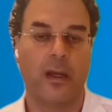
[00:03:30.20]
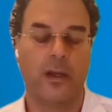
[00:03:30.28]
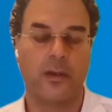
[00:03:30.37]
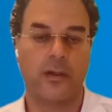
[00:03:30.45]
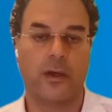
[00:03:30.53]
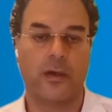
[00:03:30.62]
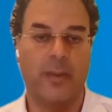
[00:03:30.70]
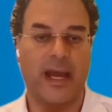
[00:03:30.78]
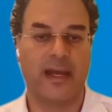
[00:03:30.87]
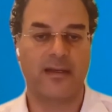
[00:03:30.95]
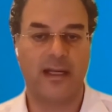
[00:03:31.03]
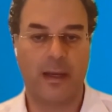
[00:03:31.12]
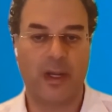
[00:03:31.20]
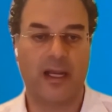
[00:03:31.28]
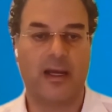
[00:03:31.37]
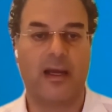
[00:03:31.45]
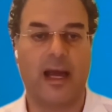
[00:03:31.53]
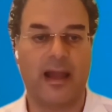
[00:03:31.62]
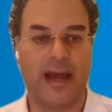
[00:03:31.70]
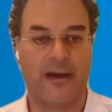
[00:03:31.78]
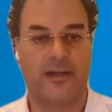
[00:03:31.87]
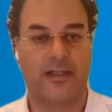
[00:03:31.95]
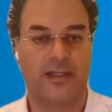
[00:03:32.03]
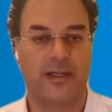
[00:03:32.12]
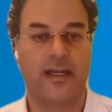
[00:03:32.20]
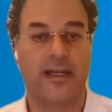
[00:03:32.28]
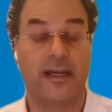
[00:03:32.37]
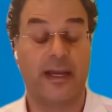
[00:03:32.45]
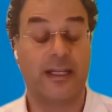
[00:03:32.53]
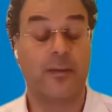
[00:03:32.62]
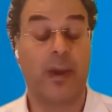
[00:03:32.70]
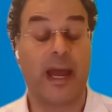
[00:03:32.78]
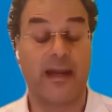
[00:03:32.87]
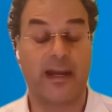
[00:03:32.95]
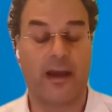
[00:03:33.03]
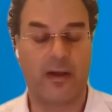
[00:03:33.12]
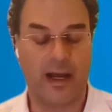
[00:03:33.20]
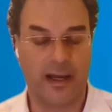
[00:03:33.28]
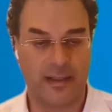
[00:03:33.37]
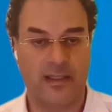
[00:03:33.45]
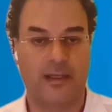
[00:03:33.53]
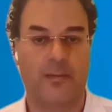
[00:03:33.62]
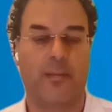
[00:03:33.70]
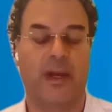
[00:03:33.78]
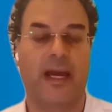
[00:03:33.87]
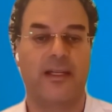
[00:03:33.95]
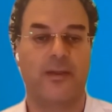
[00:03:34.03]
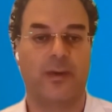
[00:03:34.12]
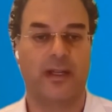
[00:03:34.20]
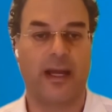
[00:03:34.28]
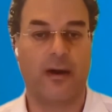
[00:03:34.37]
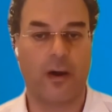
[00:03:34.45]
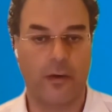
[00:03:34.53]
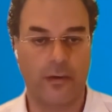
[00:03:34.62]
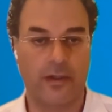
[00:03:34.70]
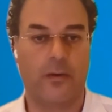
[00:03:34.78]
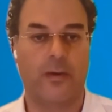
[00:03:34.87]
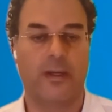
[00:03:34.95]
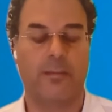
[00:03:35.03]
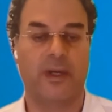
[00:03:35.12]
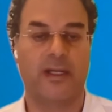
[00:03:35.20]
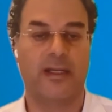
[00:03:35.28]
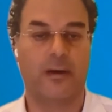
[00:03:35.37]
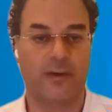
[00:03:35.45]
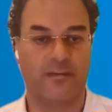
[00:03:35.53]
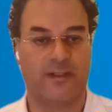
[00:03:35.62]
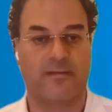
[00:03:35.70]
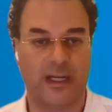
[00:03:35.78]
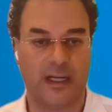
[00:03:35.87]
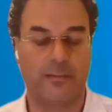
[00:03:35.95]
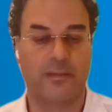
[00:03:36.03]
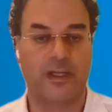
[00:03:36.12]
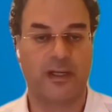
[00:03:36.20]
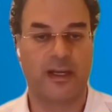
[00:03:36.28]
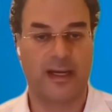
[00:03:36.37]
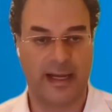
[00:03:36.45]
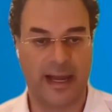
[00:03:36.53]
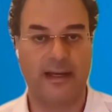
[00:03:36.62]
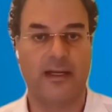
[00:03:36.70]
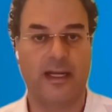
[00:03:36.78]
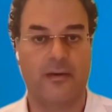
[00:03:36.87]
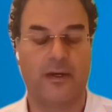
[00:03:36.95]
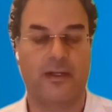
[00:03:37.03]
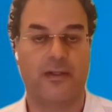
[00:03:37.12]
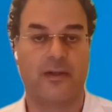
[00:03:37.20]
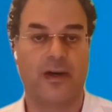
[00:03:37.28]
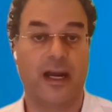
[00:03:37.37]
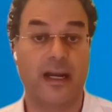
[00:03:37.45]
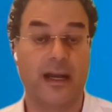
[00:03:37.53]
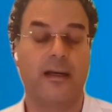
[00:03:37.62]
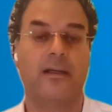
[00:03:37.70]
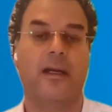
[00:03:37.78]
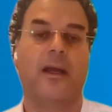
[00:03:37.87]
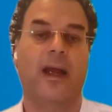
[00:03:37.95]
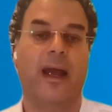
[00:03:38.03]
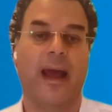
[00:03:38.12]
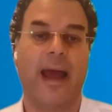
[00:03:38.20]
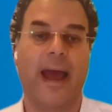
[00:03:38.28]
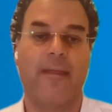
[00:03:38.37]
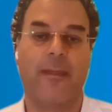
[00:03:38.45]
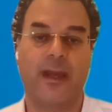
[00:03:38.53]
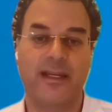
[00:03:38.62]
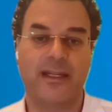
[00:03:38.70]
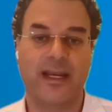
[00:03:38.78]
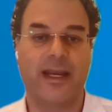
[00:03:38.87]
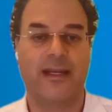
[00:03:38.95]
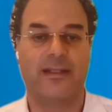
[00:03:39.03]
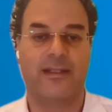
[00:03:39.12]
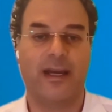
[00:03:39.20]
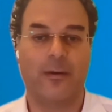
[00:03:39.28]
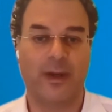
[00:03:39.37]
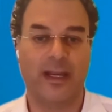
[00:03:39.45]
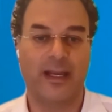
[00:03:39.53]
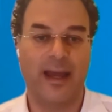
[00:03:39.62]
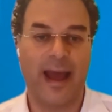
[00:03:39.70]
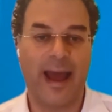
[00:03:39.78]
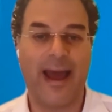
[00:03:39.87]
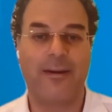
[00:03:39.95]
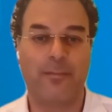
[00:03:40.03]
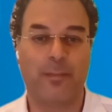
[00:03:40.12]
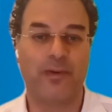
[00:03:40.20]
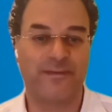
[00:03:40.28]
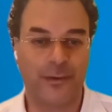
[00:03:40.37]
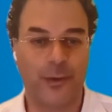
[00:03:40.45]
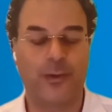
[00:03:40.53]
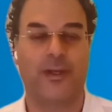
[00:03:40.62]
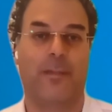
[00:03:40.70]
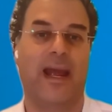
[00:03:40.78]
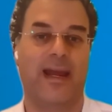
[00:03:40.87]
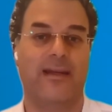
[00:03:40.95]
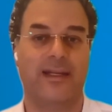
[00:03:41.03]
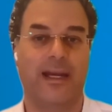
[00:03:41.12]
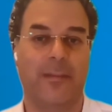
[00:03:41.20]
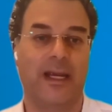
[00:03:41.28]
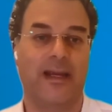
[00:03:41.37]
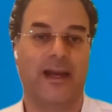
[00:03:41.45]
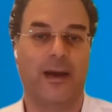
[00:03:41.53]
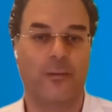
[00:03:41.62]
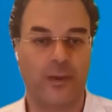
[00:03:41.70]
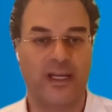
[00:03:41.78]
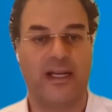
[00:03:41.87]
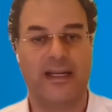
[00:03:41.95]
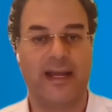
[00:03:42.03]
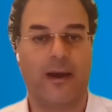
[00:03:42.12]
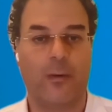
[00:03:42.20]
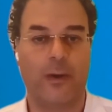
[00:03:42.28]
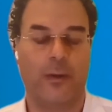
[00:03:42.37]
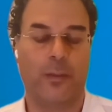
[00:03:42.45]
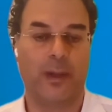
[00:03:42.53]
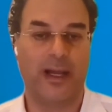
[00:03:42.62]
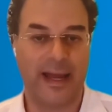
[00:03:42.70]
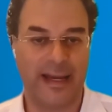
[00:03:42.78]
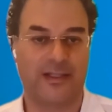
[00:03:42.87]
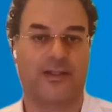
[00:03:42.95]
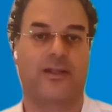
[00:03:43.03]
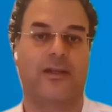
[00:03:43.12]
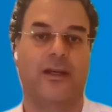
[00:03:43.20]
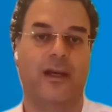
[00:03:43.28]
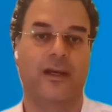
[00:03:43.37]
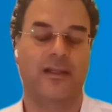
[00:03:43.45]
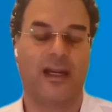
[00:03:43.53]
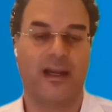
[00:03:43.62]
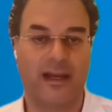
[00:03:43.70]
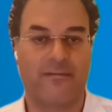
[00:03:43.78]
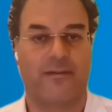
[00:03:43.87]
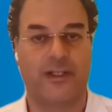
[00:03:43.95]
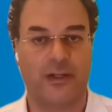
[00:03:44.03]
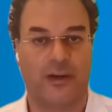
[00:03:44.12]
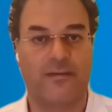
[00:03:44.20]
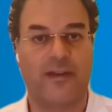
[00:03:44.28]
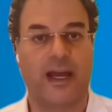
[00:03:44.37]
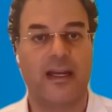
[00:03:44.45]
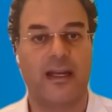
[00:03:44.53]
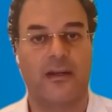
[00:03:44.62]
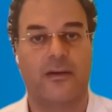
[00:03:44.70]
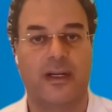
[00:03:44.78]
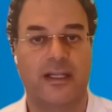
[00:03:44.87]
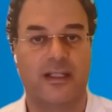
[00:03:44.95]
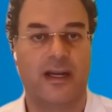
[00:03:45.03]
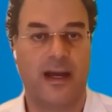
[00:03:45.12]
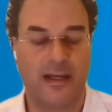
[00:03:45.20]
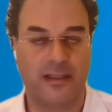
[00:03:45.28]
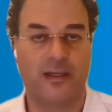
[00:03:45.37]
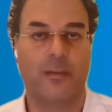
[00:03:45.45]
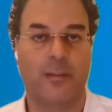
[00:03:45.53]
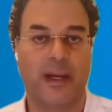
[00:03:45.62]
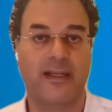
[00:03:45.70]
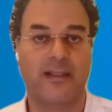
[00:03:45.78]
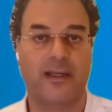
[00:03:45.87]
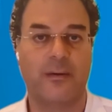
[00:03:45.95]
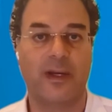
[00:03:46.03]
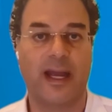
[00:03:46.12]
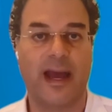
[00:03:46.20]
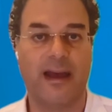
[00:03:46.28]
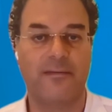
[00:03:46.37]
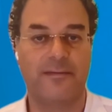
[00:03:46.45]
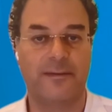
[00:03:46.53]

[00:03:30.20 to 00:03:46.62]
So the pandemic allowed us to expand our customer base with our own equipment that we've developed again here in Australia. And these kits that we had before the pandemic are really now well placed to leverage off that increased customer base that we have.